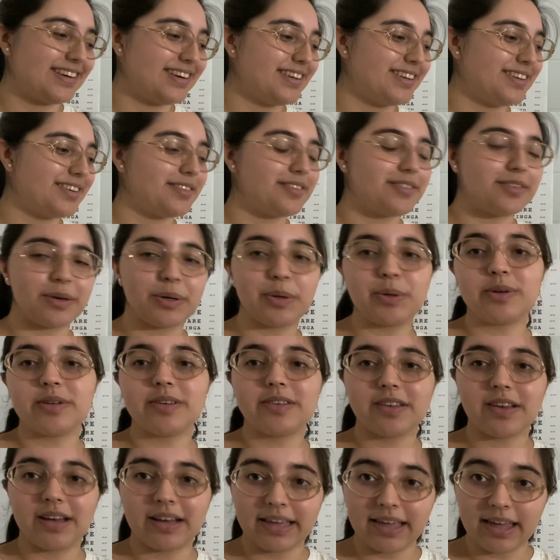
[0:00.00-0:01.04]
So
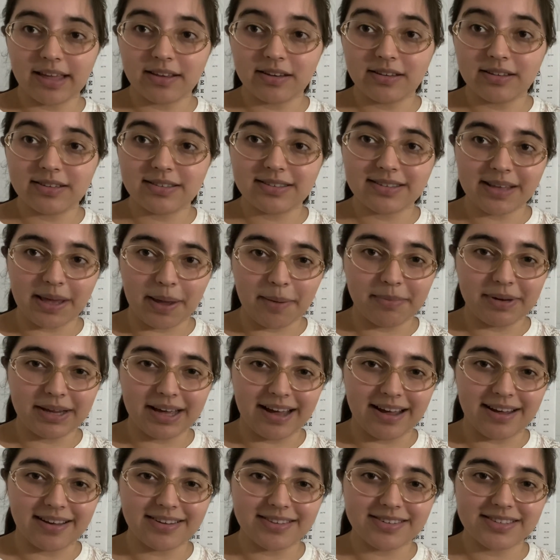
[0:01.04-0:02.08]
again, same
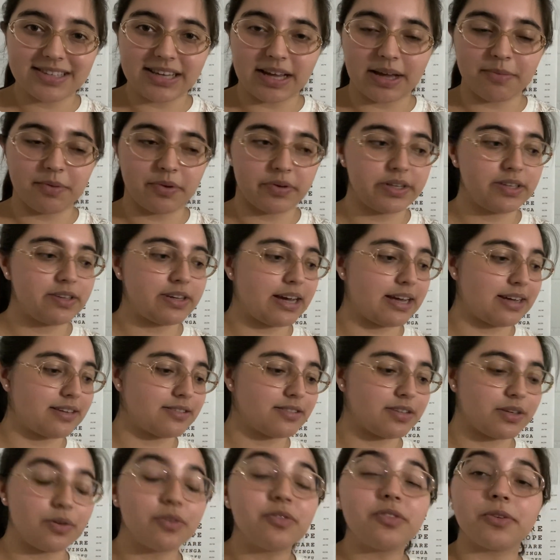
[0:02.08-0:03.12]
task. I'm going to ask
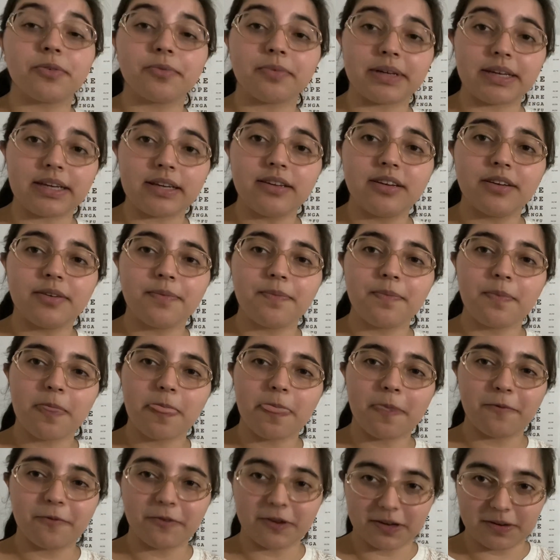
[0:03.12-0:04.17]
you to read
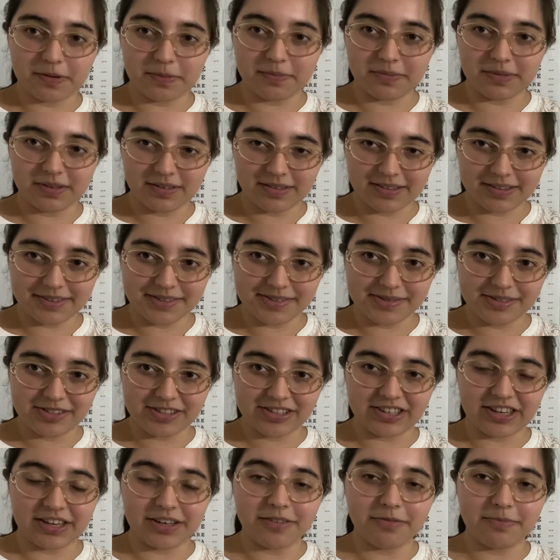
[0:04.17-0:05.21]
from this
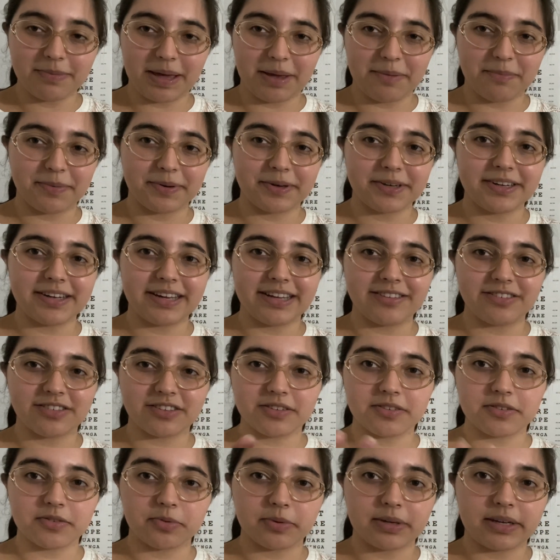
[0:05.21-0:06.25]
sheet of paper and
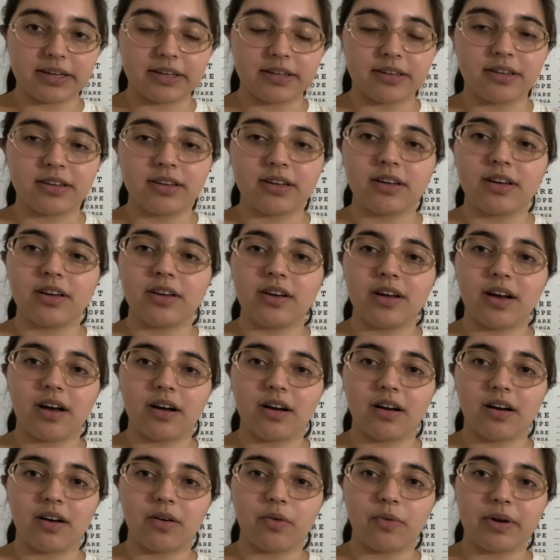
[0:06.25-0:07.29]
just read
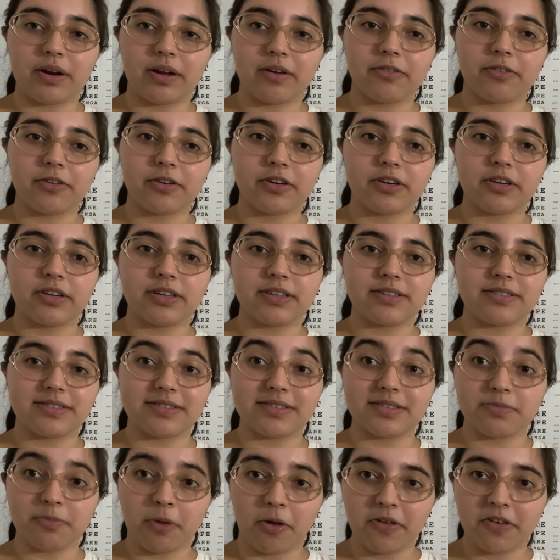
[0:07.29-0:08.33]
whatever is the
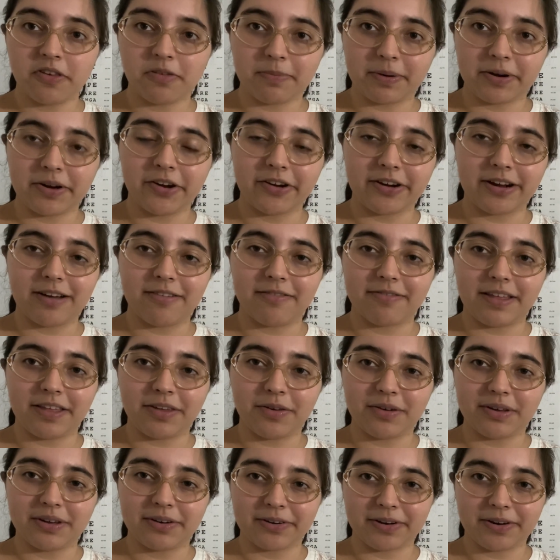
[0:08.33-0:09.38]
smallest paragraph that you
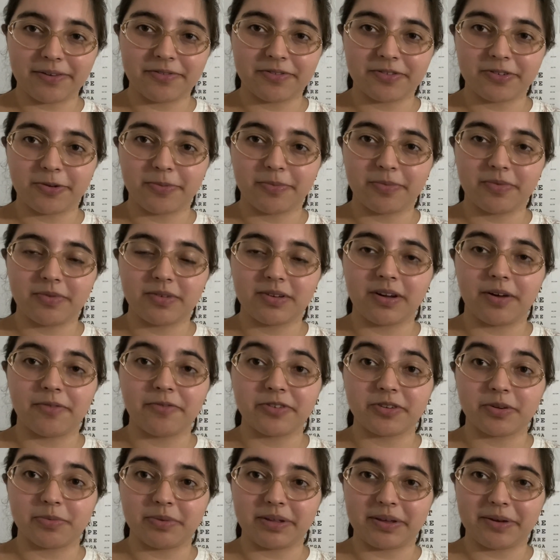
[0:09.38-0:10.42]
can
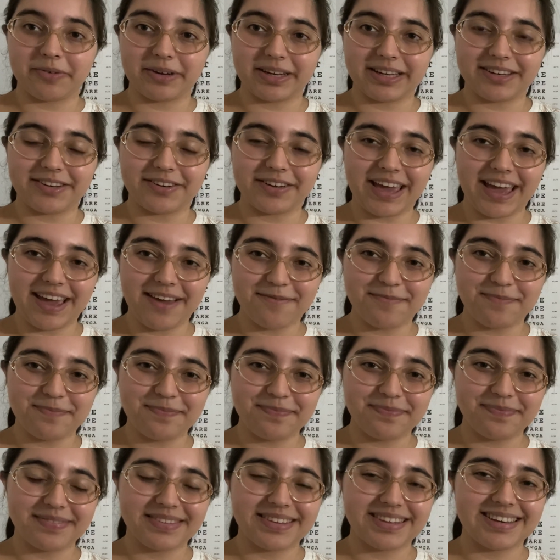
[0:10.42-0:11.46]
comfortably read, okay?
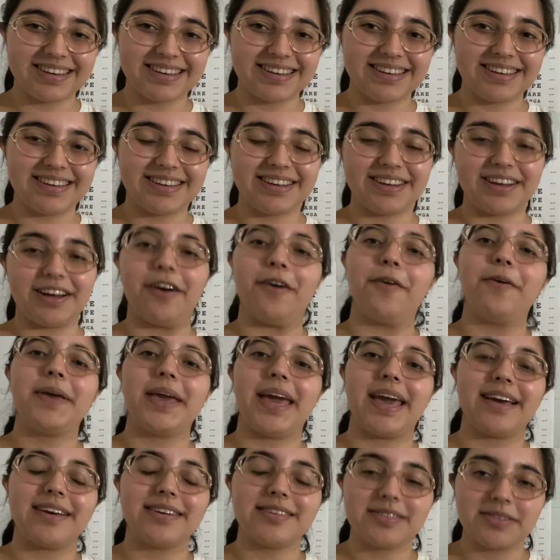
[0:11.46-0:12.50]

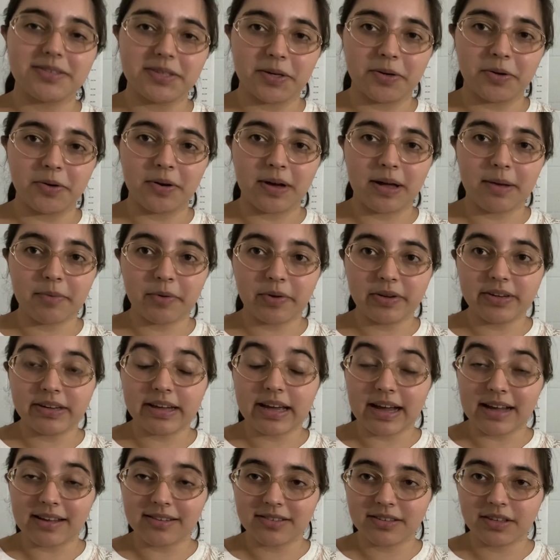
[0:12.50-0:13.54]
Okay, so I'm going to
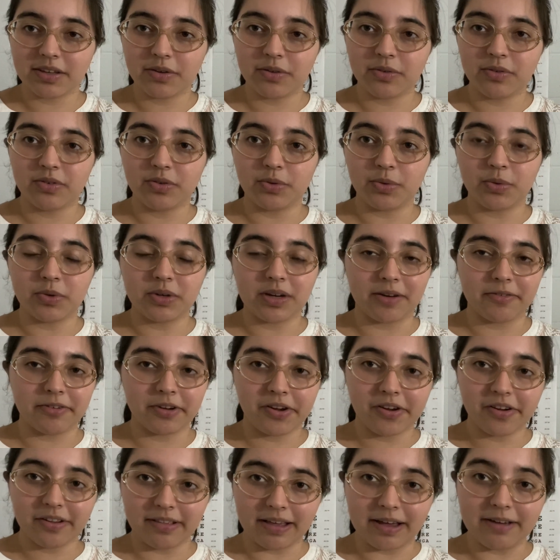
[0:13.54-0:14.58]
ask you to cover
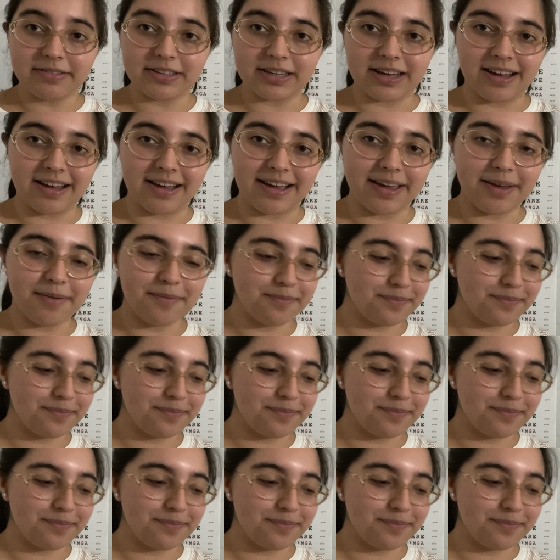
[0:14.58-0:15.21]
your left eye.